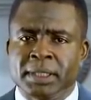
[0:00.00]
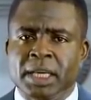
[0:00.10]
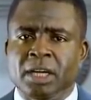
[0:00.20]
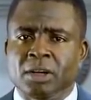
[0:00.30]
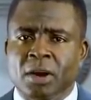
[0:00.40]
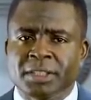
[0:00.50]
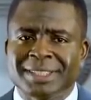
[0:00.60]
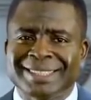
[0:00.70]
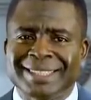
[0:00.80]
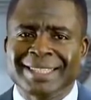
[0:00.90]
They
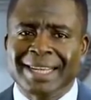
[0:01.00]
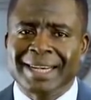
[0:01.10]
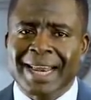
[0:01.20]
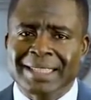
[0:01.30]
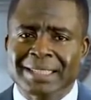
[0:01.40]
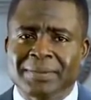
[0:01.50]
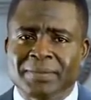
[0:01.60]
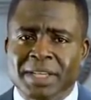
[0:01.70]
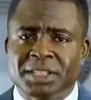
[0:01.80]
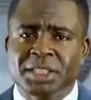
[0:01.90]
lost the last
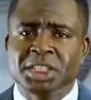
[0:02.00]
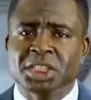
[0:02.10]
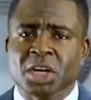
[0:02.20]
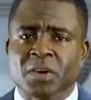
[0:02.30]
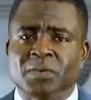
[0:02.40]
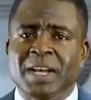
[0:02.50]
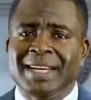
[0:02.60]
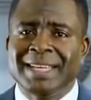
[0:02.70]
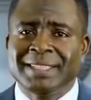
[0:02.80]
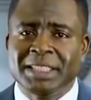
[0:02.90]
vestige of
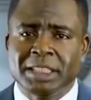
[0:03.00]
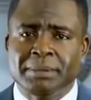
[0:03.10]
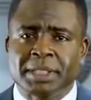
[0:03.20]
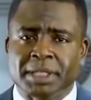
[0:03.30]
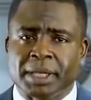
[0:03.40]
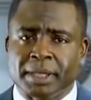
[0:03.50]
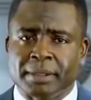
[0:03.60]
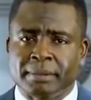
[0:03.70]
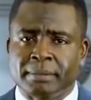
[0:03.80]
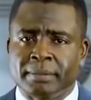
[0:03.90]
legitimacy
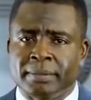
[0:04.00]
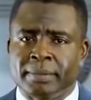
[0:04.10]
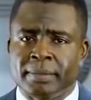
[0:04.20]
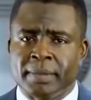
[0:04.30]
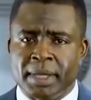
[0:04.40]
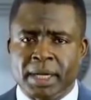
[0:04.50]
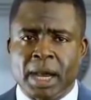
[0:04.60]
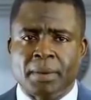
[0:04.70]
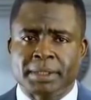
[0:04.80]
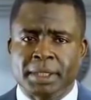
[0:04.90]
in
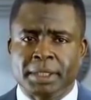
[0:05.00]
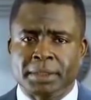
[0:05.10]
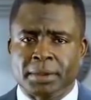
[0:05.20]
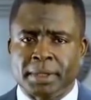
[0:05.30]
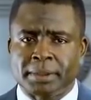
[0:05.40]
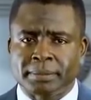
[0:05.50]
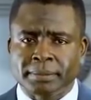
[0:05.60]
our territory.